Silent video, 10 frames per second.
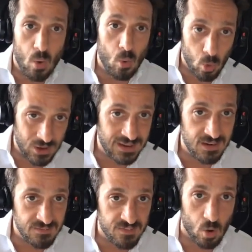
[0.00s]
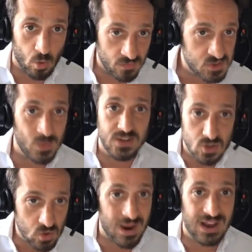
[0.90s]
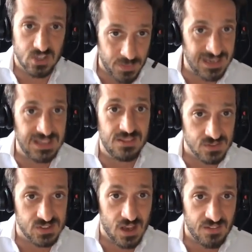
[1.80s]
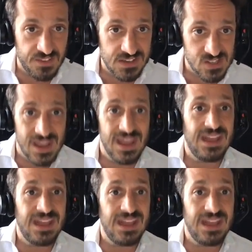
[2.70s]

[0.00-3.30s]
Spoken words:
All it involves when you scratch beneath the surface